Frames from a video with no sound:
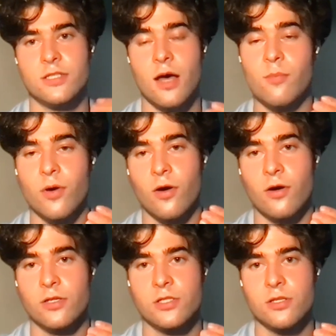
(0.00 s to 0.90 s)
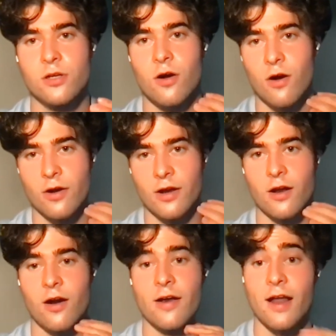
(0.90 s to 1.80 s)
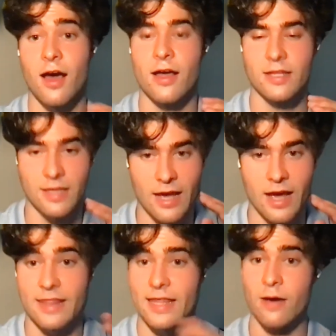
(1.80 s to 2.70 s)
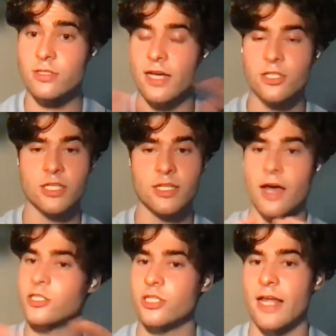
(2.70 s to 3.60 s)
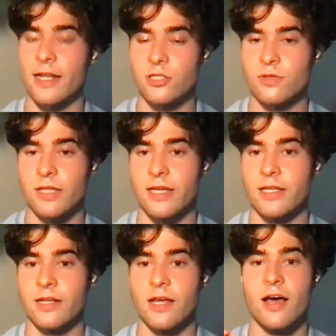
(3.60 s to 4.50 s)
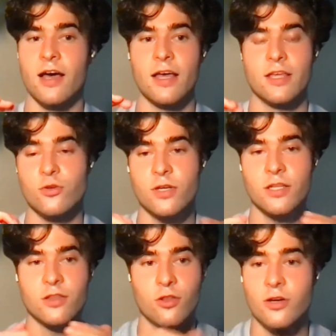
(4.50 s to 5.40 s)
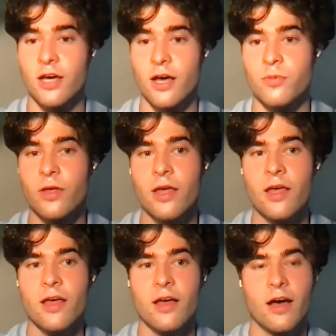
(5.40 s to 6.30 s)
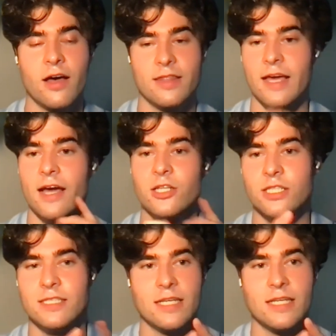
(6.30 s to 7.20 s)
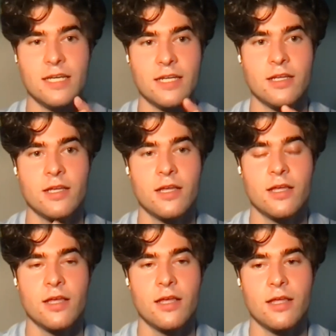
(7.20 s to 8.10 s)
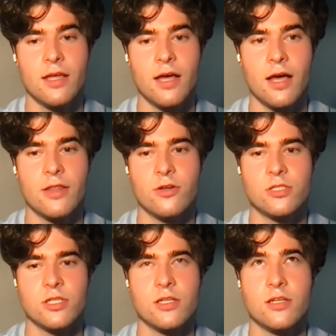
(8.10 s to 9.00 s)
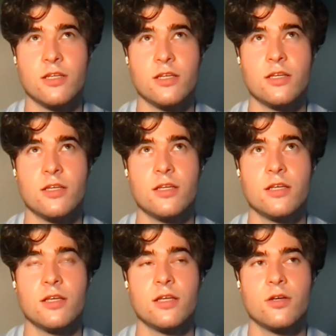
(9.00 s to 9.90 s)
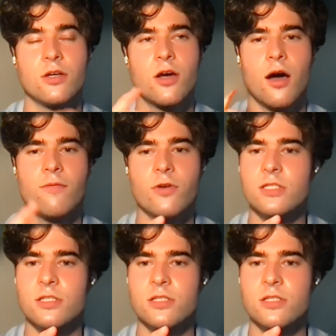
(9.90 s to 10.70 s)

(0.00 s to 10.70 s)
Dunbars are not, yeah, and that one's actually not genetics related. You can look up. They actually did. There's a conference